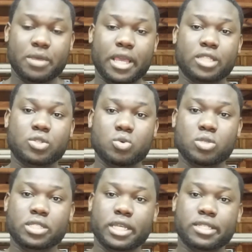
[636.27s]
my 2
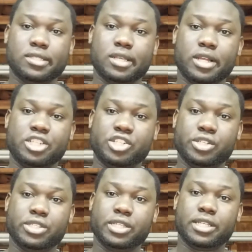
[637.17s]
cents or
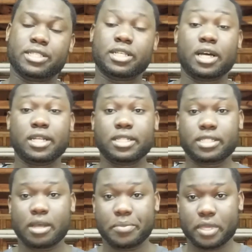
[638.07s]
3 cents on the
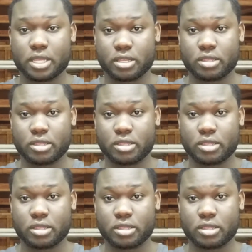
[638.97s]
topic.